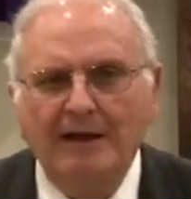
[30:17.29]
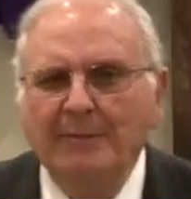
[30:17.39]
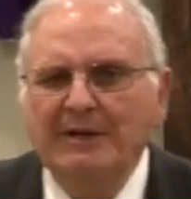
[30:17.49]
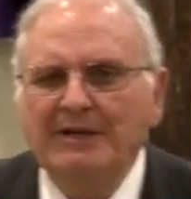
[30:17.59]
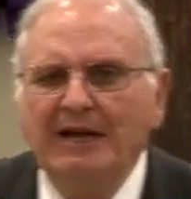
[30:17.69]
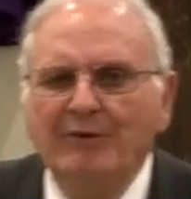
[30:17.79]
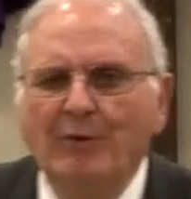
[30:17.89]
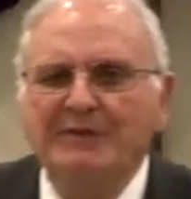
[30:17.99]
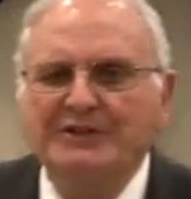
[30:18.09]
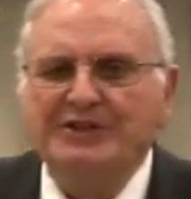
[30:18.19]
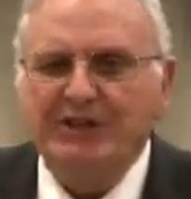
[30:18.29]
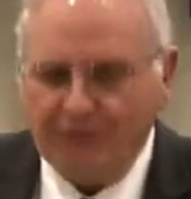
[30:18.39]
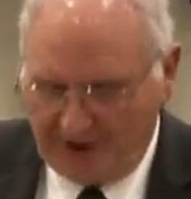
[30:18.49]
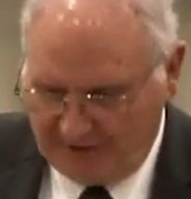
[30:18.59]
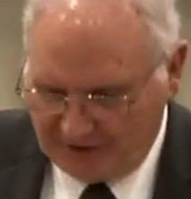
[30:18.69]
Let me tell you what the
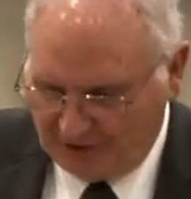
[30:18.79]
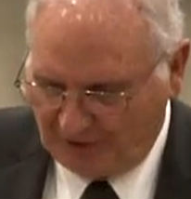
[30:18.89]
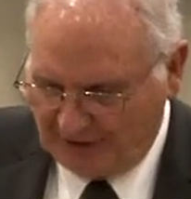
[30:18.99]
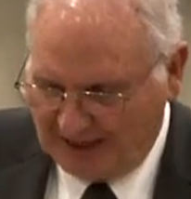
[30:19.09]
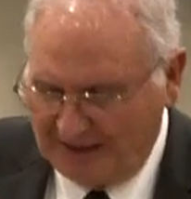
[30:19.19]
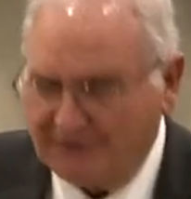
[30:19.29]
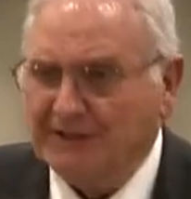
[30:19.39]
secret of eternal life